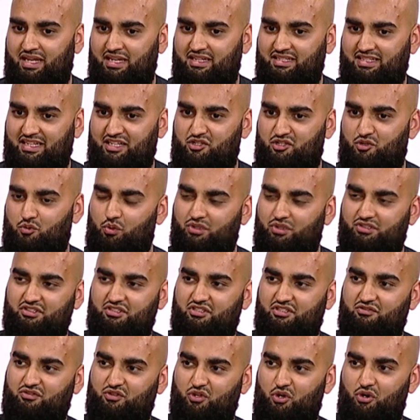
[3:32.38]
intention wasn't to
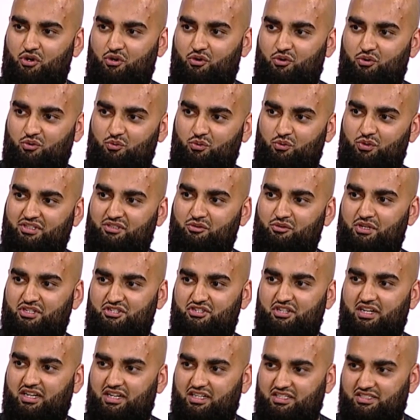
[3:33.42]
vlog when I watched
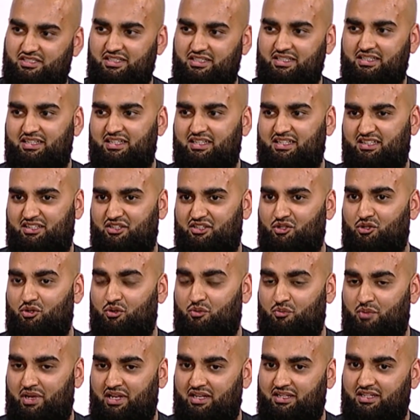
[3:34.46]
at Hajj. The
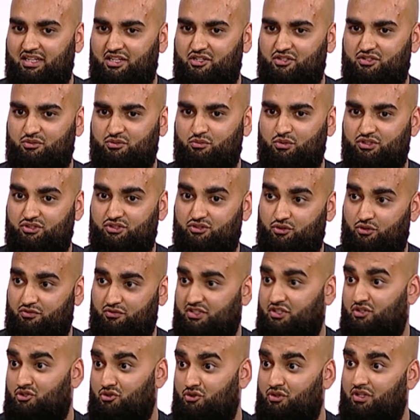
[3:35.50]
main intention was to obviously
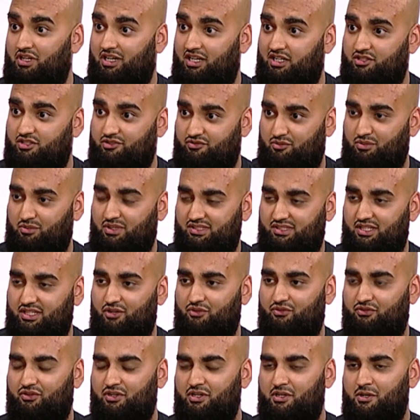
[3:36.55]
do the Hajj for
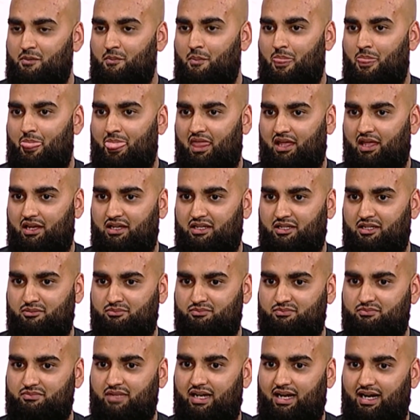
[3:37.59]
myself.
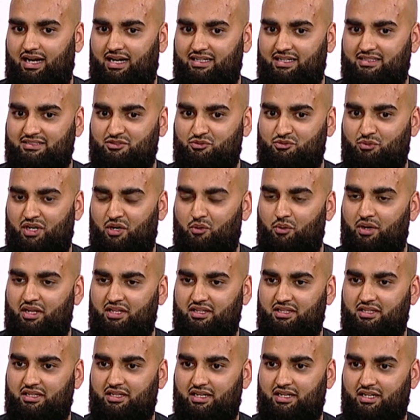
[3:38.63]
And when I went
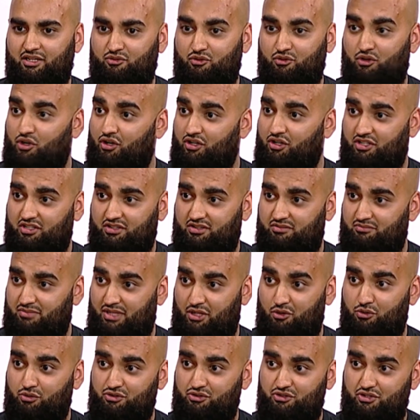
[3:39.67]
there, I recorded my
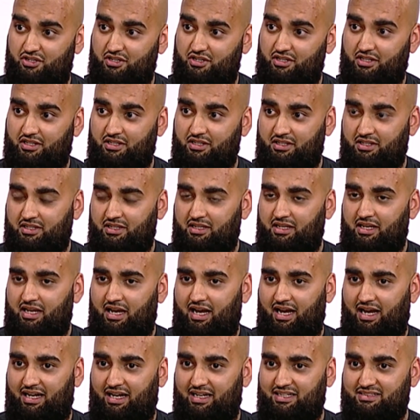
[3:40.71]
whole journey.
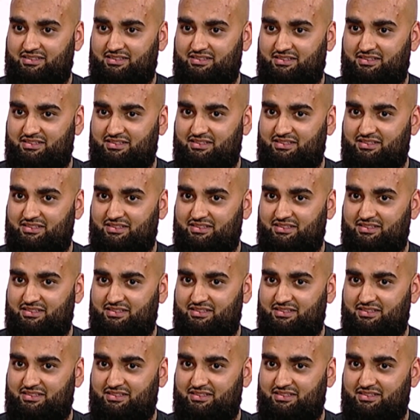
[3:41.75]
And